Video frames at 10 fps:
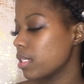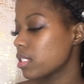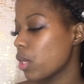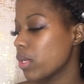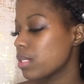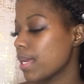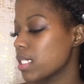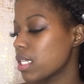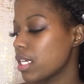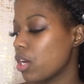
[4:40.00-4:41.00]
So it's
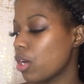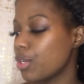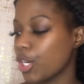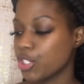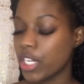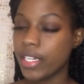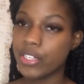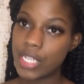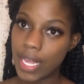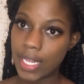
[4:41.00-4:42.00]
basically called dark shade and
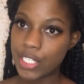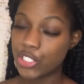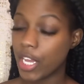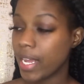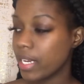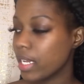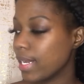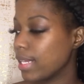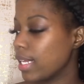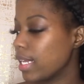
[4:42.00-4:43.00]
there's a highlight shade,
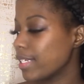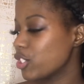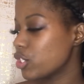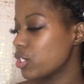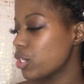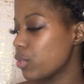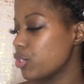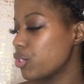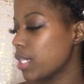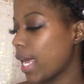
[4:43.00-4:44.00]
and then it just
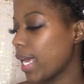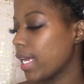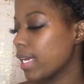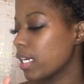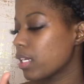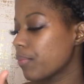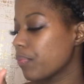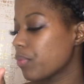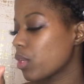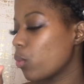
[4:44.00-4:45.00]
shows you like
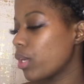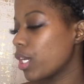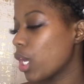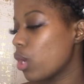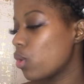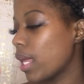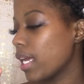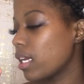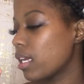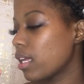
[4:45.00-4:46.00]
where to go,
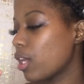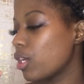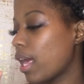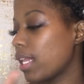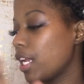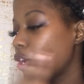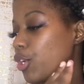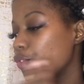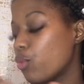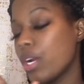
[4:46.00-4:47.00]
like how to highlight on
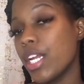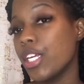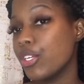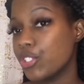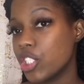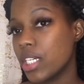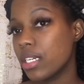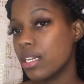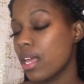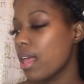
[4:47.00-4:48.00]
your forehead and your
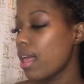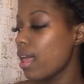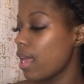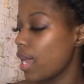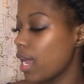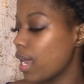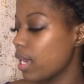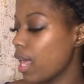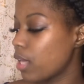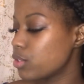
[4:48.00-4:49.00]
chin,
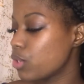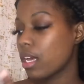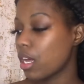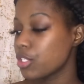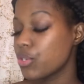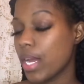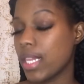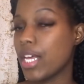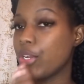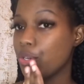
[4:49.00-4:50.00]
and how to contour and
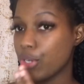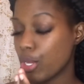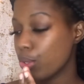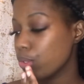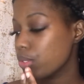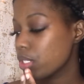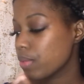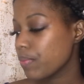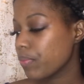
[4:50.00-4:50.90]
highlight on your nose,